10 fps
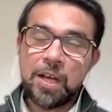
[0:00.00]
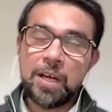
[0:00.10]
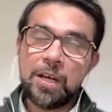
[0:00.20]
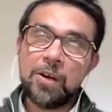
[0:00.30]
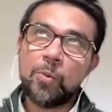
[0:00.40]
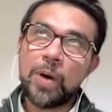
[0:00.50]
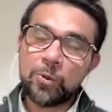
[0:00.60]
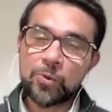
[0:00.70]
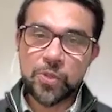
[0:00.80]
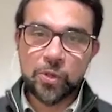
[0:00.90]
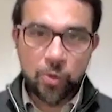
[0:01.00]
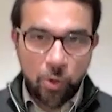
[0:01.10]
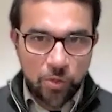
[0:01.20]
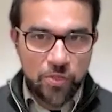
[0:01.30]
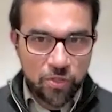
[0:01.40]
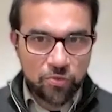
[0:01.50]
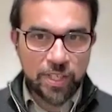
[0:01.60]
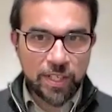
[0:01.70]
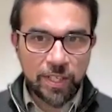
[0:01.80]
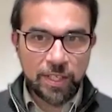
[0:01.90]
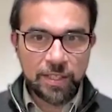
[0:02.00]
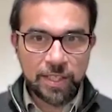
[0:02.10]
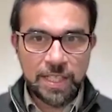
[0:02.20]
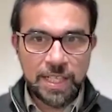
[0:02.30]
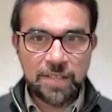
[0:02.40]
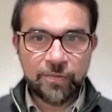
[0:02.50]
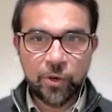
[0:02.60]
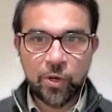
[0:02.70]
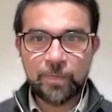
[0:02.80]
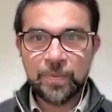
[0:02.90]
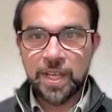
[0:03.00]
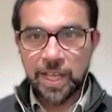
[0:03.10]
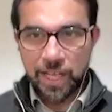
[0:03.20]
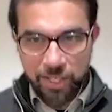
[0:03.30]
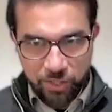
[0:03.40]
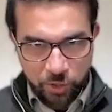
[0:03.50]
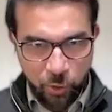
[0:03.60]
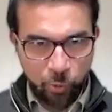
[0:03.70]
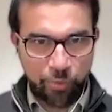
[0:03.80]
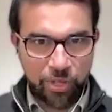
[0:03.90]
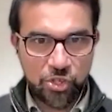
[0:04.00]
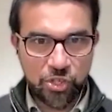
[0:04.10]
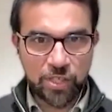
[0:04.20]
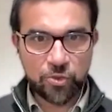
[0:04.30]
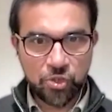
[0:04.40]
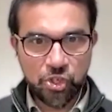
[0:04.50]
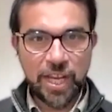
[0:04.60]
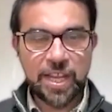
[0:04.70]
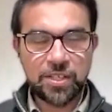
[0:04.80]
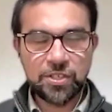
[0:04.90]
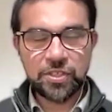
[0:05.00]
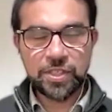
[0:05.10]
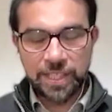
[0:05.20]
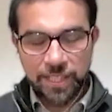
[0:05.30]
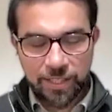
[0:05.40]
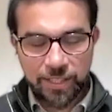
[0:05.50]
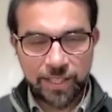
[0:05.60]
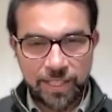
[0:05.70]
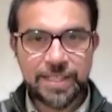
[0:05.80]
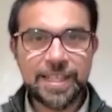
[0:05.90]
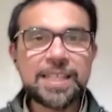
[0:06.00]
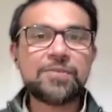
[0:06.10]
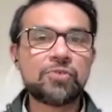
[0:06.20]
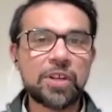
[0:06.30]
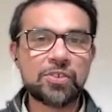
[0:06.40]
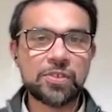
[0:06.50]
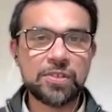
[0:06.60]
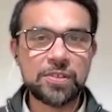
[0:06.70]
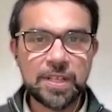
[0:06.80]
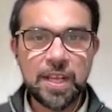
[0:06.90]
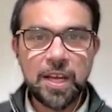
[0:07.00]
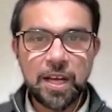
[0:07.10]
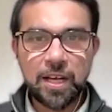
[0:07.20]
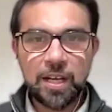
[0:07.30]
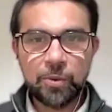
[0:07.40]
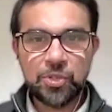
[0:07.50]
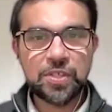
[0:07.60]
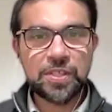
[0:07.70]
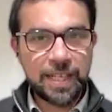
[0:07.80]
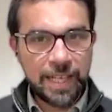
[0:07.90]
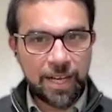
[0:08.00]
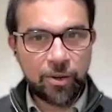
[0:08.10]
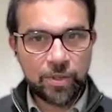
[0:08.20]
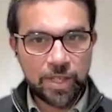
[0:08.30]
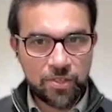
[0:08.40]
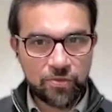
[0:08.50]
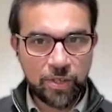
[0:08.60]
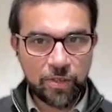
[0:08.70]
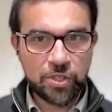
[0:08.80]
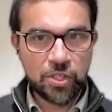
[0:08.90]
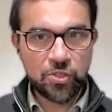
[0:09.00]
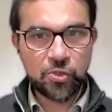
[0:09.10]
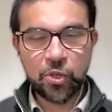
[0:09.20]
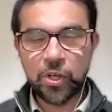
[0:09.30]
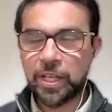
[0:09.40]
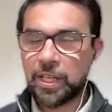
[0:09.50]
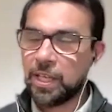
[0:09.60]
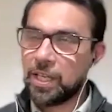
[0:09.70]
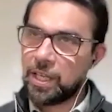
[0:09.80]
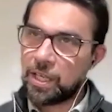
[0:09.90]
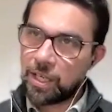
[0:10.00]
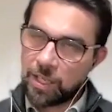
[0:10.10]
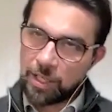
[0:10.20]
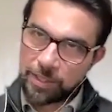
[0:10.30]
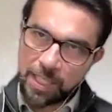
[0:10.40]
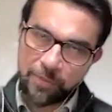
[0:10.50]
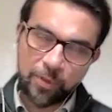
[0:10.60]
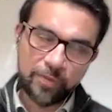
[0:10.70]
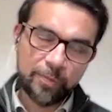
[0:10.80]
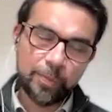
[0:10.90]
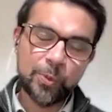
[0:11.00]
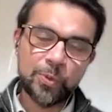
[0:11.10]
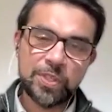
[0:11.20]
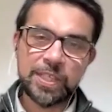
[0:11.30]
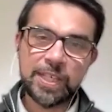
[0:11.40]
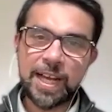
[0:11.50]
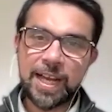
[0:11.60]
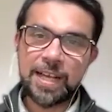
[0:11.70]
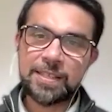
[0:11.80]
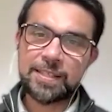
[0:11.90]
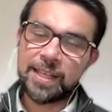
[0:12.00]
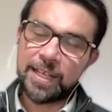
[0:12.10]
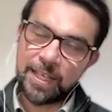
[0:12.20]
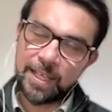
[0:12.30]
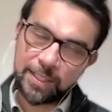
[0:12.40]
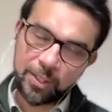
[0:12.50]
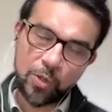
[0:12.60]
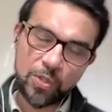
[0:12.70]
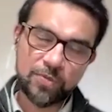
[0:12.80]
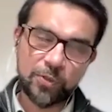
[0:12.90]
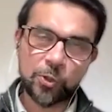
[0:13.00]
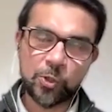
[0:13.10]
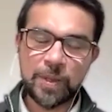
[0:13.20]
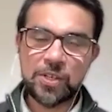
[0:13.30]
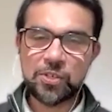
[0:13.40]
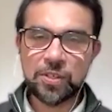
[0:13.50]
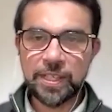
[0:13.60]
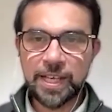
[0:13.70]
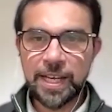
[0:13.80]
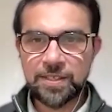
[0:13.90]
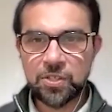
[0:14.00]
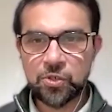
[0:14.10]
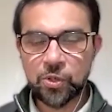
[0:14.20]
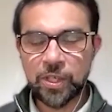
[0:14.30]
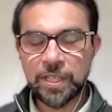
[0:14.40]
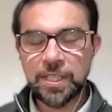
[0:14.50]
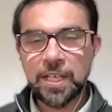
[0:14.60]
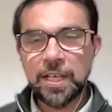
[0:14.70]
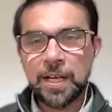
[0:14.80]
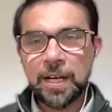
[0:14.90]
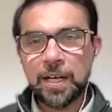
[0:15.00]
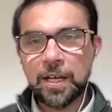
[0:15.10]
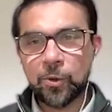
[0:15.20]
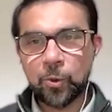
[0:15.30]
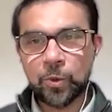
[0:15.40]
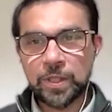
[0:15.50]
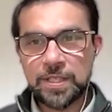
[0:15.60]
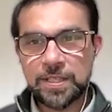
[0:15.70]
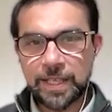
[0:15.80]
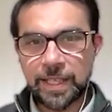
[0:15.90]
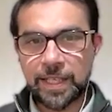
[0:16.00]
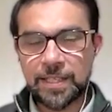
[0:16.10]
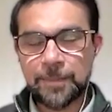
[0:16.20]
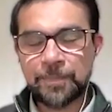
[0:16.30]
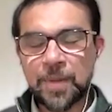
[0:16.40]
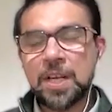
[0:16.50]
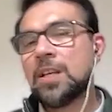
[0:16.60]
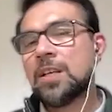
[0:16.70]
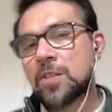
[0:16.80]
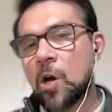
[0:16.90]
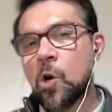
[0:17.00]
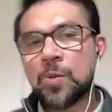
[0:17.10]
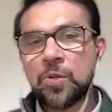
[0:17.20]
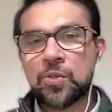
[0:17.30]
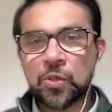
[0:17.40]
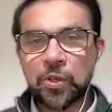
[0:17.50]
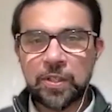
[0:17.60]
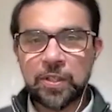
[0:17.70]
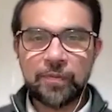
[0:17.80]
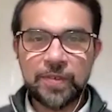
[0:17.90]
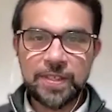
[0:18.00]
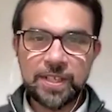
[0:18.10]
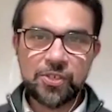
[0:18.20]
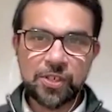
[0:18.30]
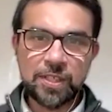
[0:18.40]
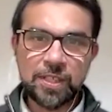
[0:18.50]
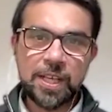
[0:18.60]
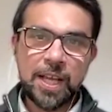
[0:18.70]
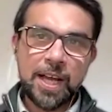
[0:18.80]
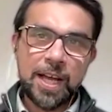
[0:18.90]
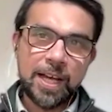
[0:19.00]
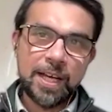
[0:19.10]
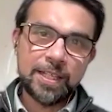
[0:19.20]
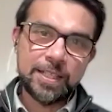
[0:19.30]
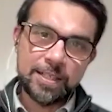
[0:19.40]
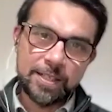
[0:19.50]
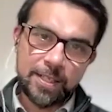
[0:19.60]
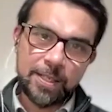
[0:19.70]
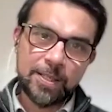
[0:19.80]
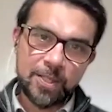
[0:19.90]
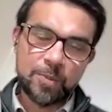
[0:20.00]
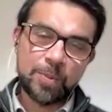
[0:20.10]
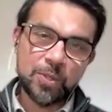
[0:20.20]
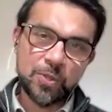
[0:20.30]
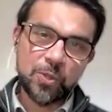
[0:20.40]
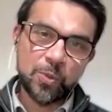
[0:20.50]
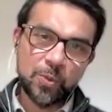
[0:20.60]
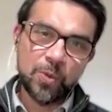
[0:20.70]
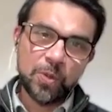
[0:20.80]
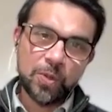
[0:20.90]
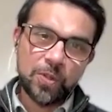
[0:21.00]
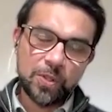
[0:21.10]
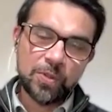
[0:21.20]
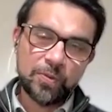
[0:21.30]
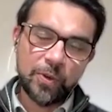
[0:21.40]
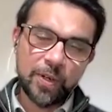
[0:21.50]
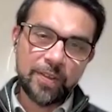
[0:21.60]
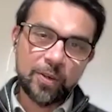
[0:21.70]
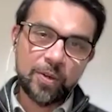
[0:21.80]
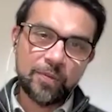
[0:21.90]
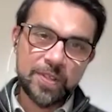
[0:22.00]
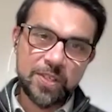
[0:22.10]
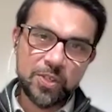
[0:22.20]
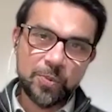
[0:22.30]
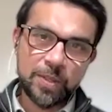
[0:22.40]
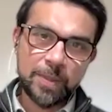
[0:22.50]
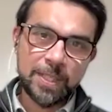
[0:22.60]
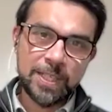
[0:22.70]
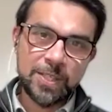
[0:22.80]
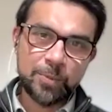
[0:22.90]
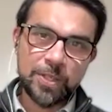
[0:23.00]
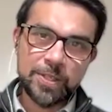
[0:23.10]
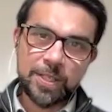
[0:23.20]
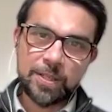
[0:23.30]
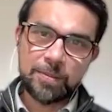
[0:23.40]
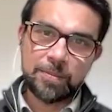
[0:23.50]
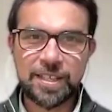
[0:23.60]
while also considering the need for external pressure to change the incentive structures, which has allowed Israel to enjoy the level of impunity it has and the cost preoccupation that it has enjoyed all these decades. So I hope you enjoyed the conversation and speak to you for another conversation with the Middle East Monitor.